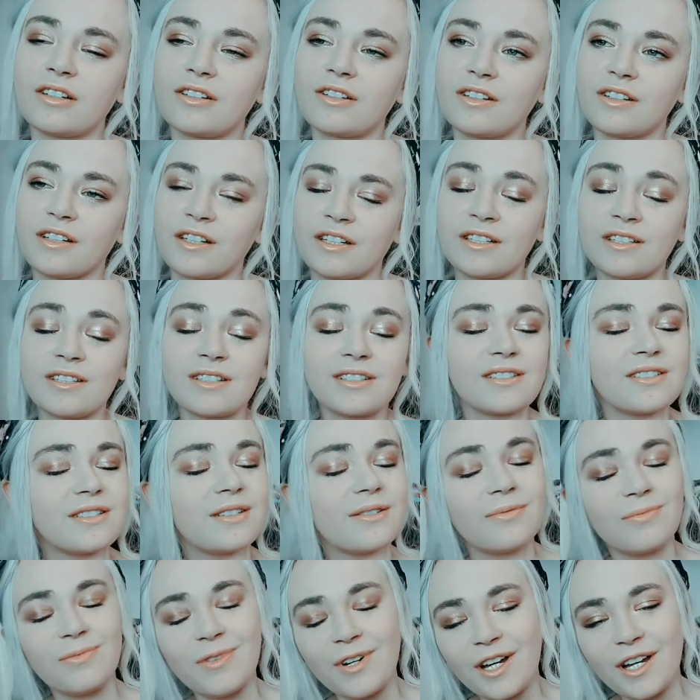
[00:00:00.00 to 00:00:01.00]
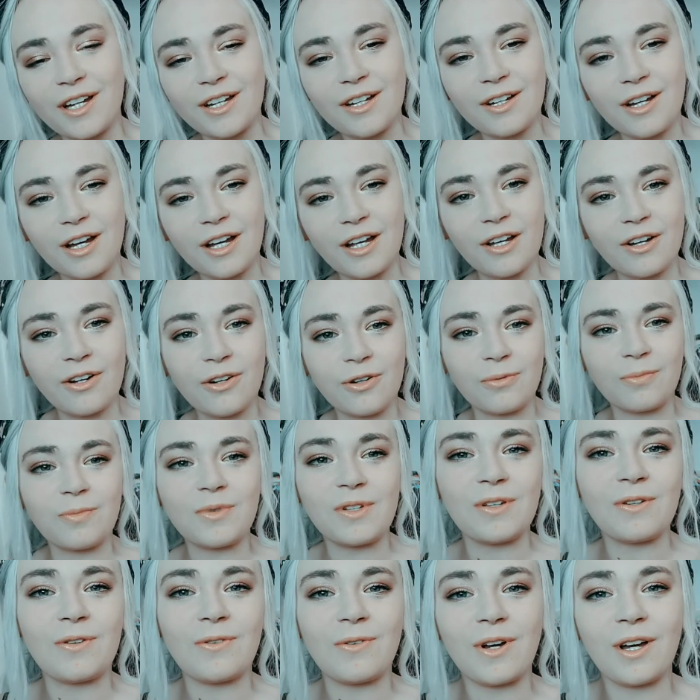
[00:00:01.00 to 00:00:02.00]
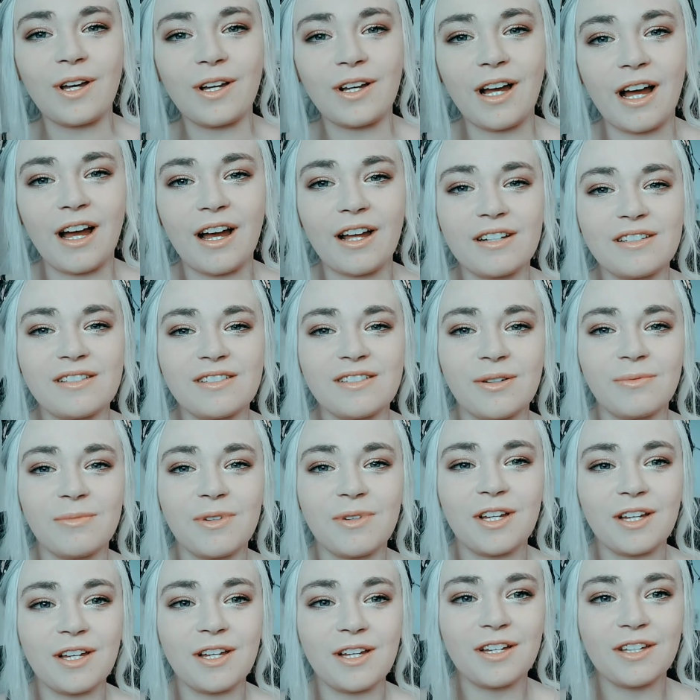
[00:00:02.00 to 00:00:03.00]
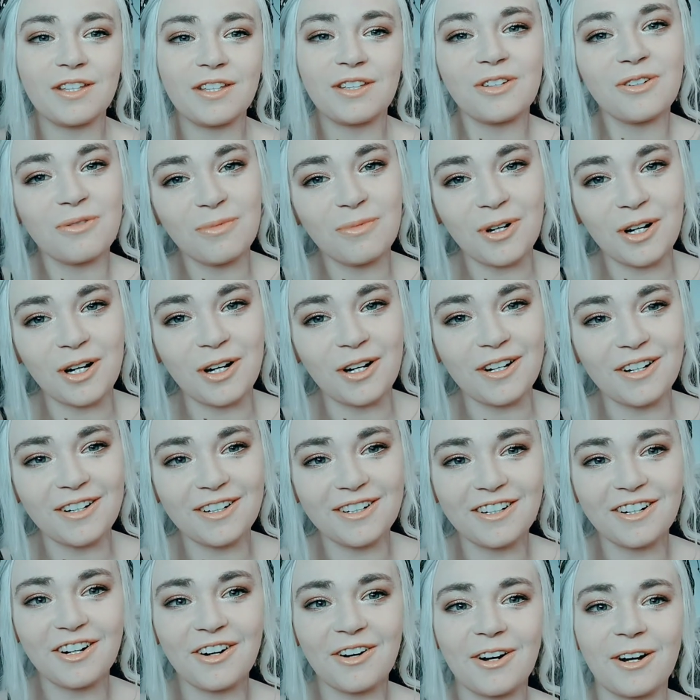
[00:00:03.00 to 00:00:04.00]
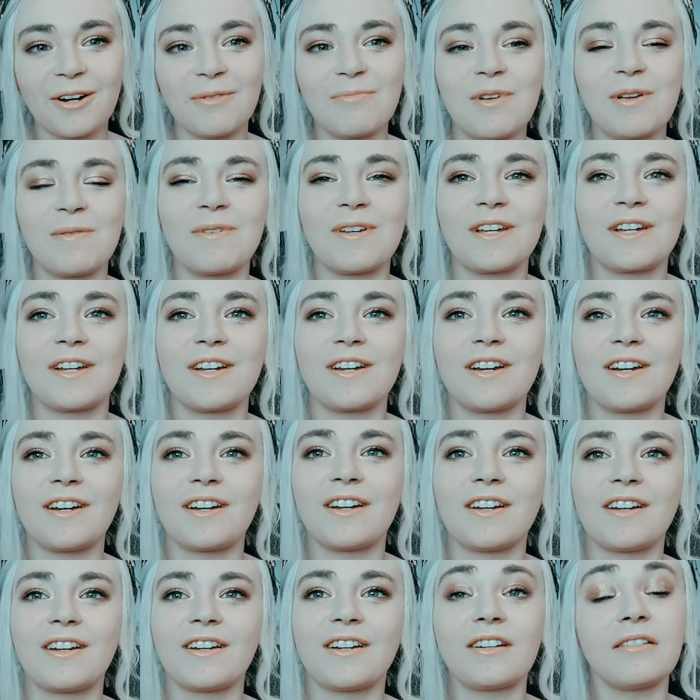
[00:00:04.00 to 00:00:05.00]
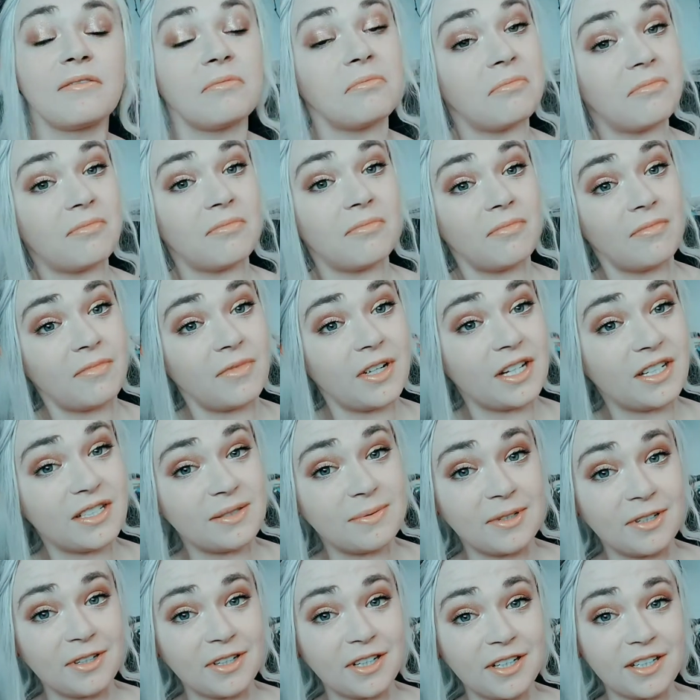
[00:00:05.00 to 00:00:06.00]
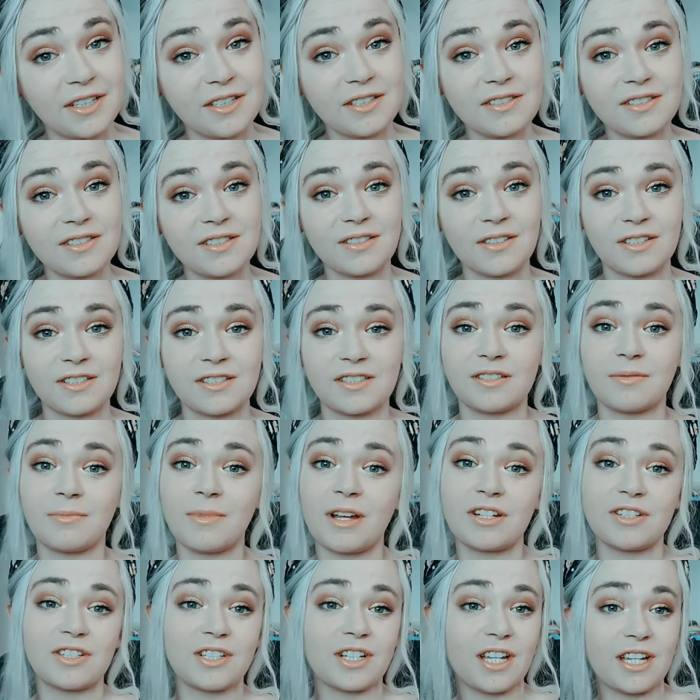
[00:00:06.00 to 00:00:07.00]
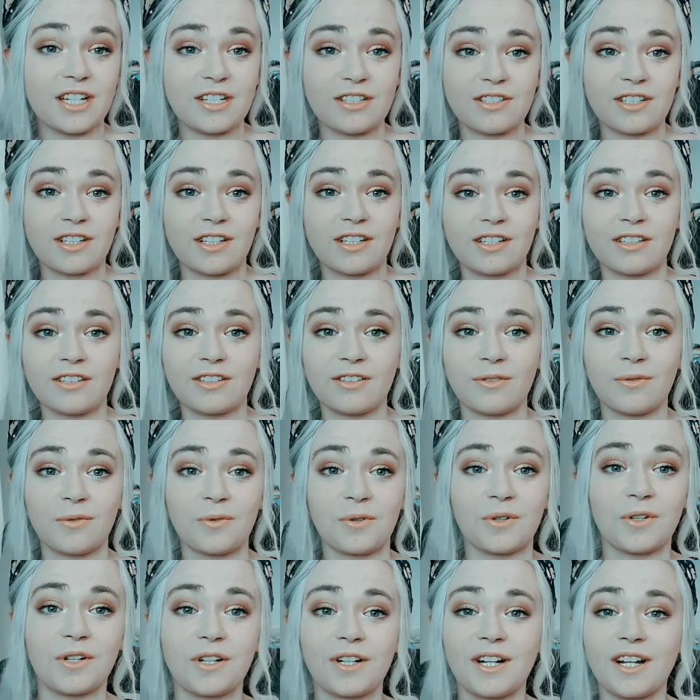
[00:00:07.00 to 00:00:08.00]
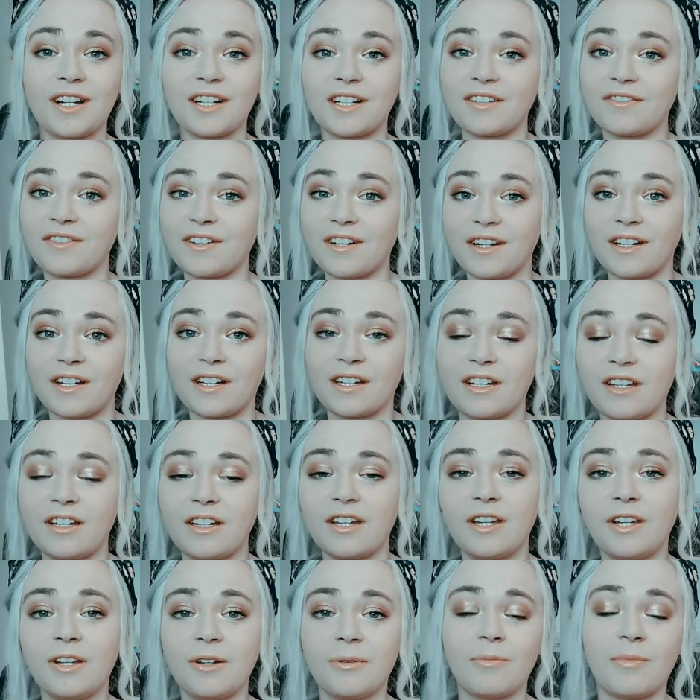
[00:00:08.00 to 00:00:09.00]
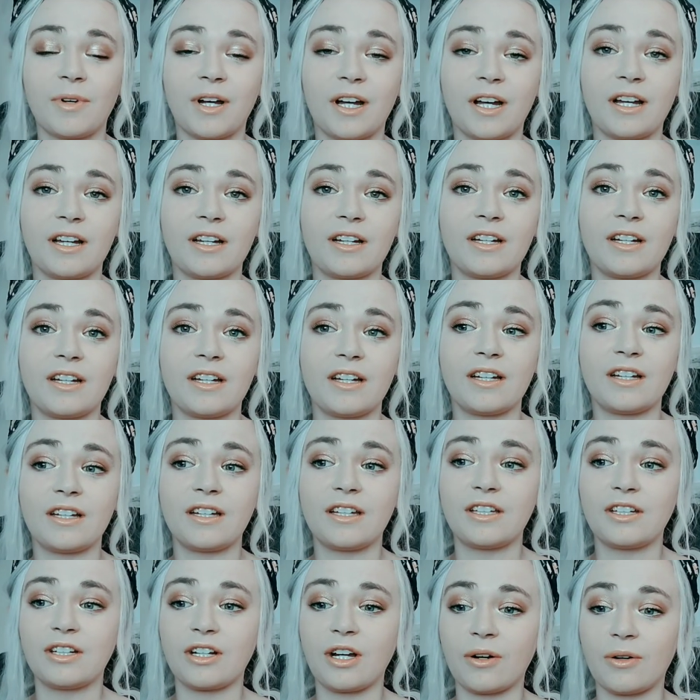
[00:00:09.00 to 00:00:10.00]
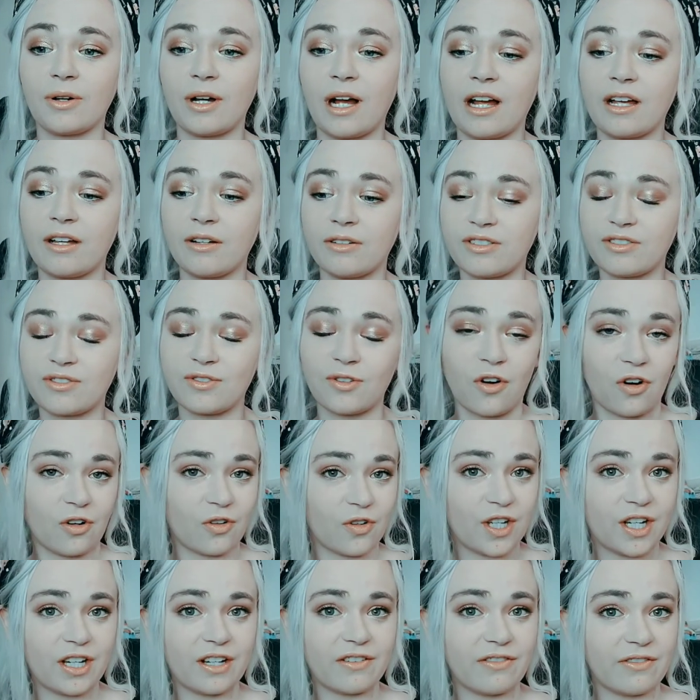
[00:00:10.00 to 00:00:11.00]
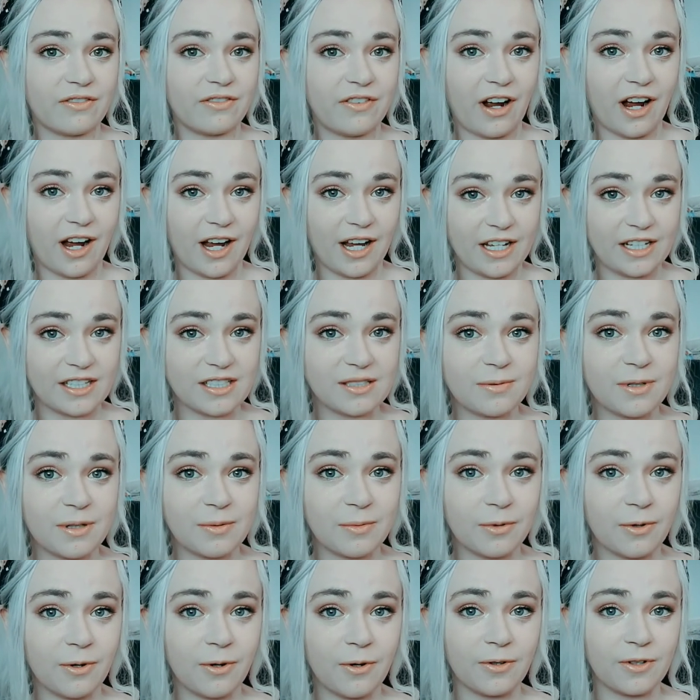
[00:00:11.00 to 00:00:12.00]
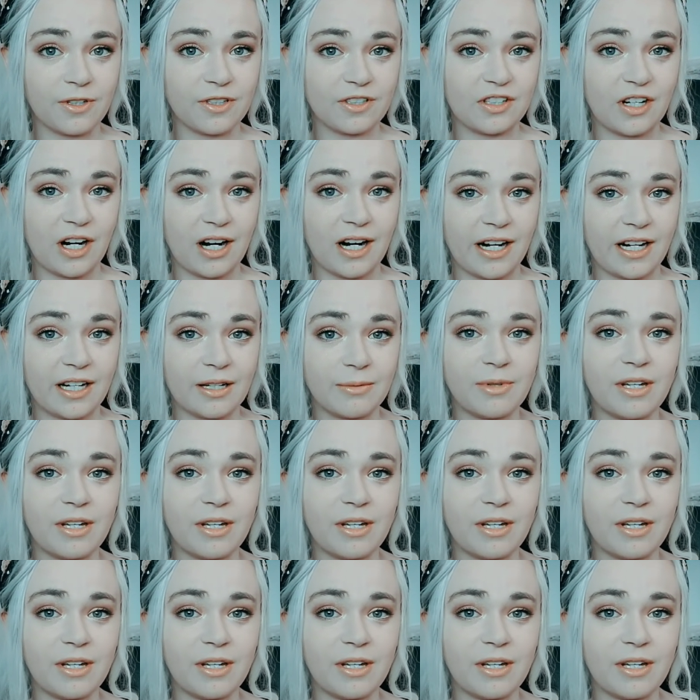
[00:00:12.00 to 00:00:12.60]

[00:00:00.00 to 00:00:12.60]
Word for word: goodness. But I hope you got some humor or maybe uh, experience or some education or anything. But, you know, I strongly advise people all the time